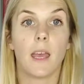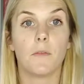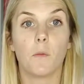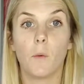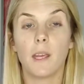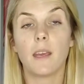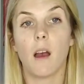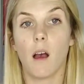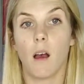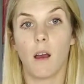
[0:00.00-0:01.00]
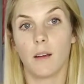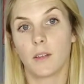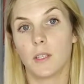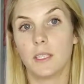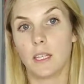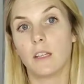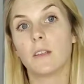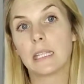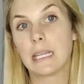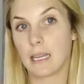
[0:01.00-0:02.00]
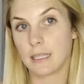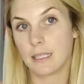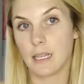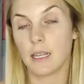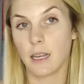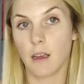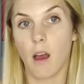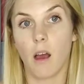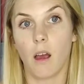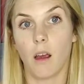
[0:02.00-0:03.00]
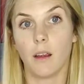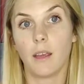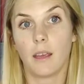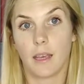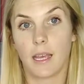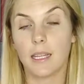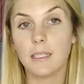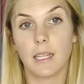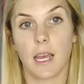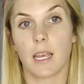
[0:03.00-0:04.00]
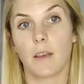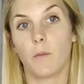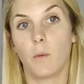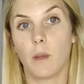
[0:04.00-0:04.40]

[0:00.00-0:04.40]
If we are continuously exceeding our intake, if